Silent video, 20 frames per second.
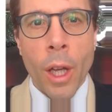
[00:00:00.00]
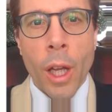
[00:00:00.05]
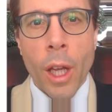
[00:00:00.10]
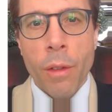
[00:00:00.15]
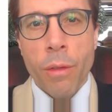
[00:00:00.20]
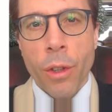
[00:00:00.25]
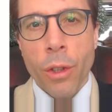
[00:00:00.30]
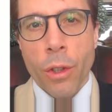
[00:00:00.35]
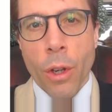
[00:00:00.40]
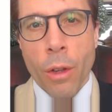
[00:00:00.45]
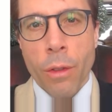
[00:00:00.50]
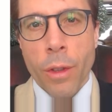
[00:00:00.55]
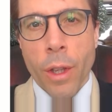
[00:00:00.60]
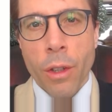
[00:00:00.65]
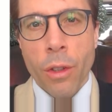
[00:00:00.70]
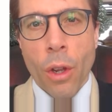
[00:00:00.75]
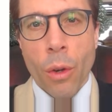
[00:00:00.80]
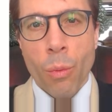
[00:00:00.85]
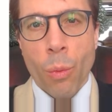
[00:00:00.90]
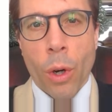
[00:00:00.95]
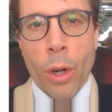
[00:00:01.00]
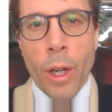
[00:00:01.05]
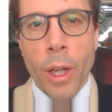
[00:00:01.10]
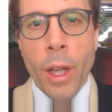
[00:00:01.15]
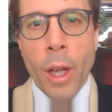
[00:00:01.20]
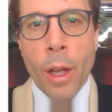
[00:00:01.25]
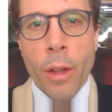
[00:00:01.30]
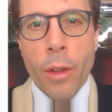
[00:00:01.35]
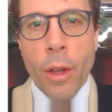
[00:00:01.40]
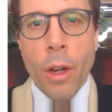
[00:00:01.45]
If you don't, then don't
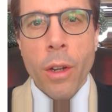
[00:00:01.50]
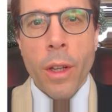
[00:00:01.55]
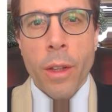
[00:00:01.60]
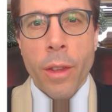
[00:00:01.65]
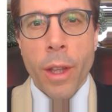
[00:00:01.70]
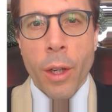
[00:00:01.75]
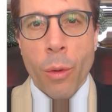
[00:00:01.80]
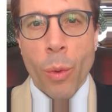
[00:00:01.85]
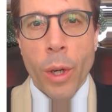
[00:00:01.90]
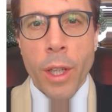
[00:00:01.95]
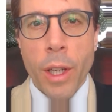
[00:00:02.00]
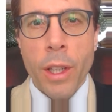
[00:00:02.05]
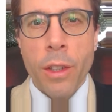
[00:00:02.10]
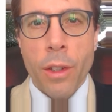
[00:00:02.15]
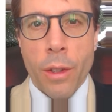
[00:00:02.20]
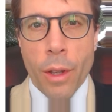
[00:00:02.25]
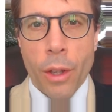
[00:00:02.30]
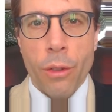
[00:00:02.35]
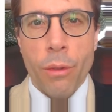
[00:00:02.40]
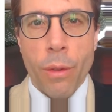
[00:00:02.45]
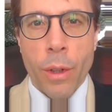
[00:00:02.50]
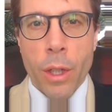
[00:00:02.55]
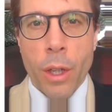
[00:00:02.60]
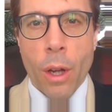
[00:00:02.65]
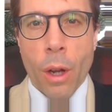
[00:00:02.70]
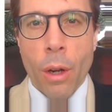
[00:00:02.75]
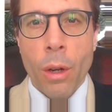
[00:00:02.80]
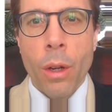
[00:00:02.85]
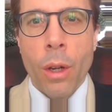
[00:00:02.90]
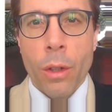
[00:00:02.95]
worry. The only thing we need in this
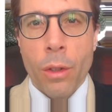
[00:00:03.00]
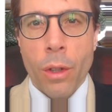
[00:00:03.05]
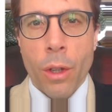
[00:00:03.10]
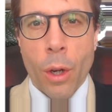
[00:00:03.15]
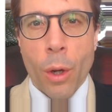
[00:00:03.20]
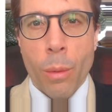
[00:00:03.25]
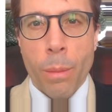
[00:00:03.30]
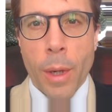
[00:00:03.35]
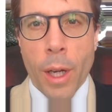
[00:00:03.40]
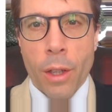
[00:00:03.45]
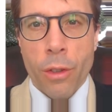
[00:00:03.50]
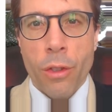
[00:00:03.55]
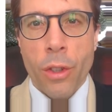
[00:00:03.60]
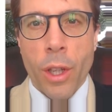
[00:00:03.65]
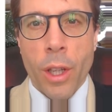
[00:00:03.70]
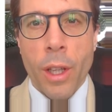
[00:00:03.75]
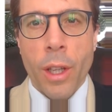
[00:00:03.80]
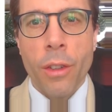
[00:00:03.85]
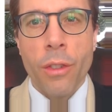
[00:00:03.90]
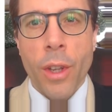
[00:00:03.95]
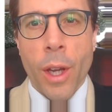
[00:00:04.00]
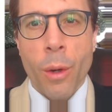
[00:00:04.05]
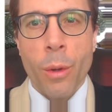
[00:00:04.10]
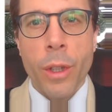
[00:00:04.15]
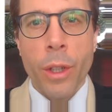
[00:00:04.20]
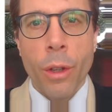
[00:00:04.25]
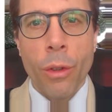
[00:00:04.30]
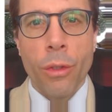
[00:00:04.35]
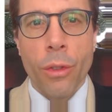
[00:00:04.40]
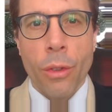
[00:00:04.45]
video to know about it is how
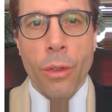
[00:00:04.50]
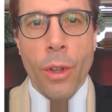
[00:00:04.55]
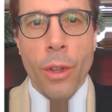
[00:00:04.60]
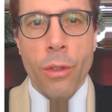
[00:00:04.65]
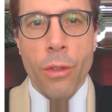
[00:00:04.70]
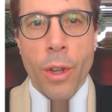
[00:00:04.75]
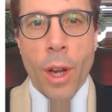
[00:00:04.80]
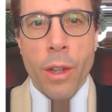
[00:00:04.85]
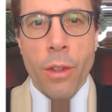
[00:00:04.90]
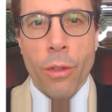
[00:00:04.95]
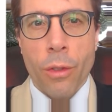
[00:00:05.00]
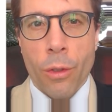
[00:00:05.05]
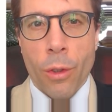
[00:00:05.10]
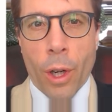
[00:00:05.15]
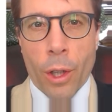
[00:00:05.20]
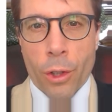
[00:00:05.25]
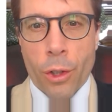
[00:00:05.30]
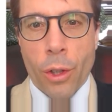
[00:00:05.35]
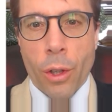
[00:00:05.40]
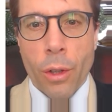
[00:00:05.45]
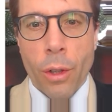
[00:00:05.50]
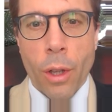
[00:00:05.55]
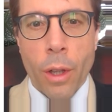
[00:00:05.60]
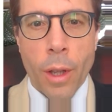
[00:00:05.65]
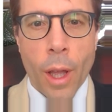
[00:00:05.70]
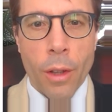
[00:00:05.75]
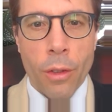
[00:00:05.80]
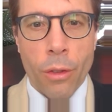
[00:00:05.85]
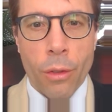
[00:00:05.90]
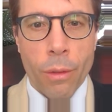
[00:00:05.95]
it uses its data structure,
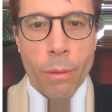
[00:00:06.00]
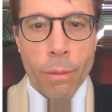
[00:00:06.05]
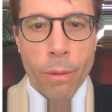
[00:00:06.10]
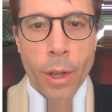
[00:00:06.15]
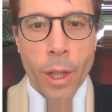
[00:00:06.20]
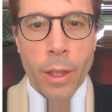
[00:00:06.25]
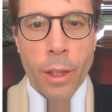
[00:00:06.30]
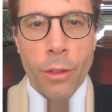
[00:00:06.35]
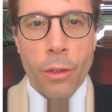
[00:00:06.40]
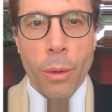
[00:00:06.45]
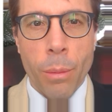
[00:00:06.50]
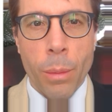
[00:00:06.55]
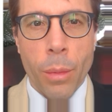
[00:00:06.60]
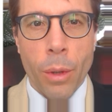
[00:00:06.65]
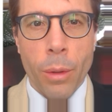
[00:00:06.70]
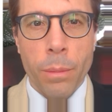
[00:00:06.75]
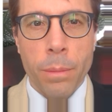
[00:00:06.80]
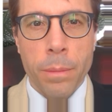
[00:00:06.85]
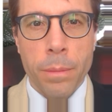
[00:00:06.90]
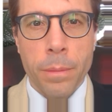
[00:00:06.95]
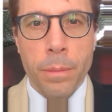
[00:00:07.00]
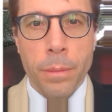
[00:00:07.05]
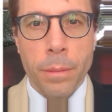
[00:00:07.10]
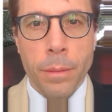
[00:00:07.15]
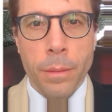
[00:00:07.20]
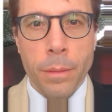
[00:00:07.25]
and that's fairly simple.